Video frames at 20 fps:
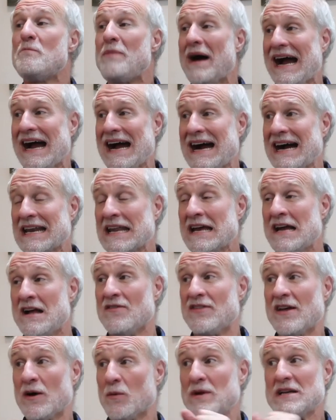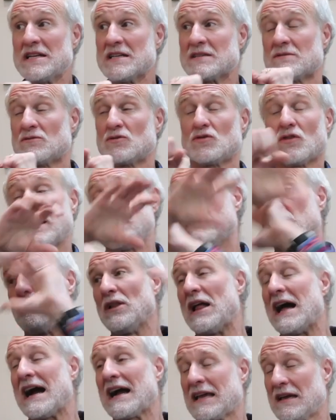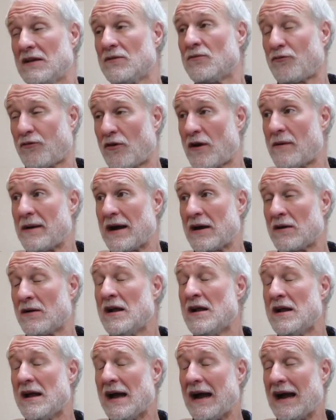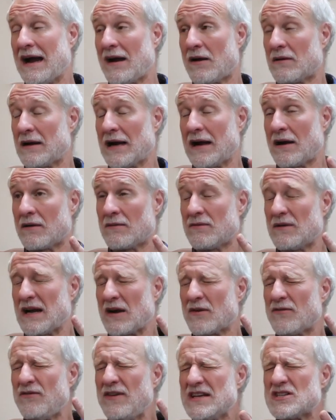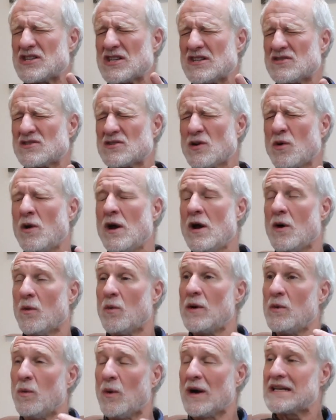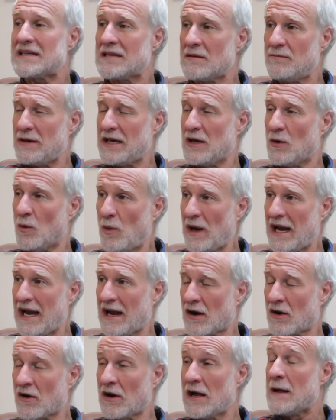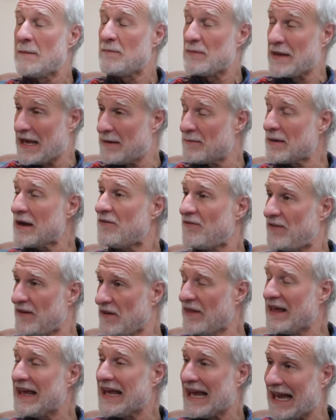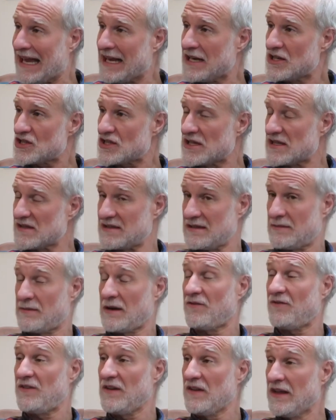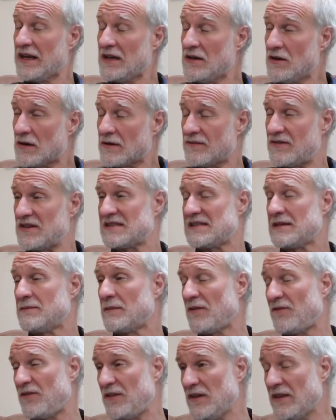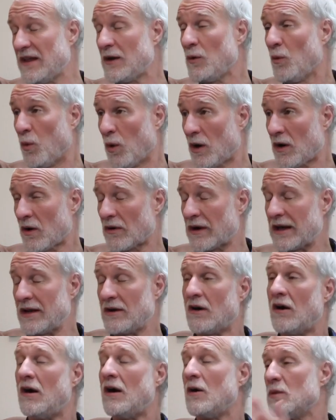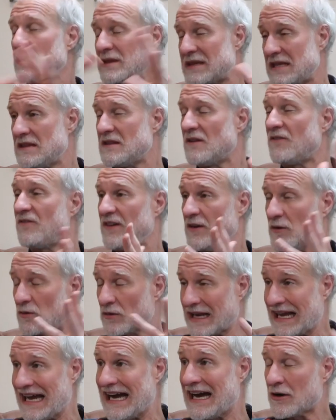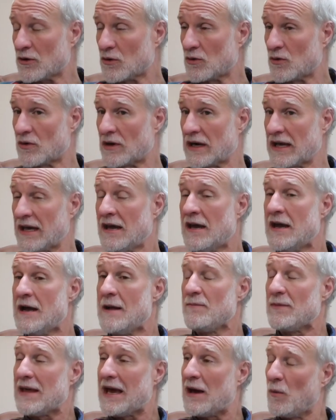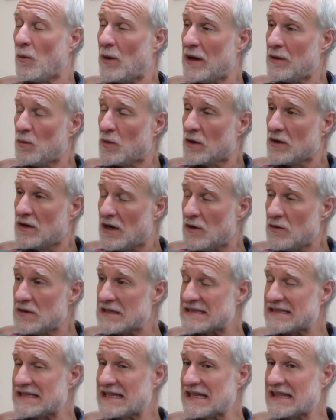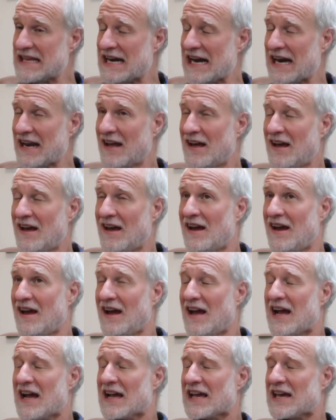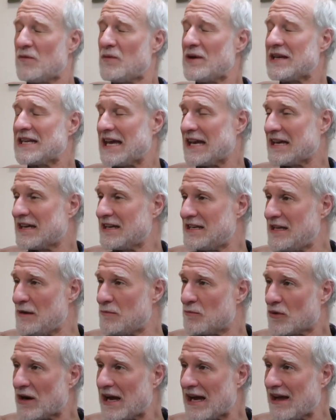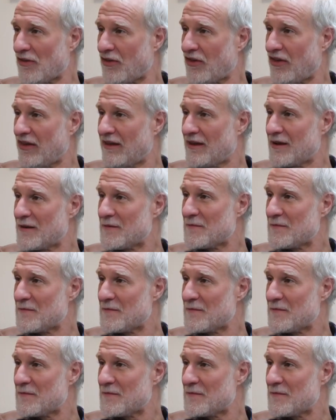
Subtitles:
bad that we just try to block it from our vision. So we want to be aware, am I feeling anxious? Am I feeling nervous? Am I feeling worried? All within the fear category. And when we're noticing that, can we take a deep breath?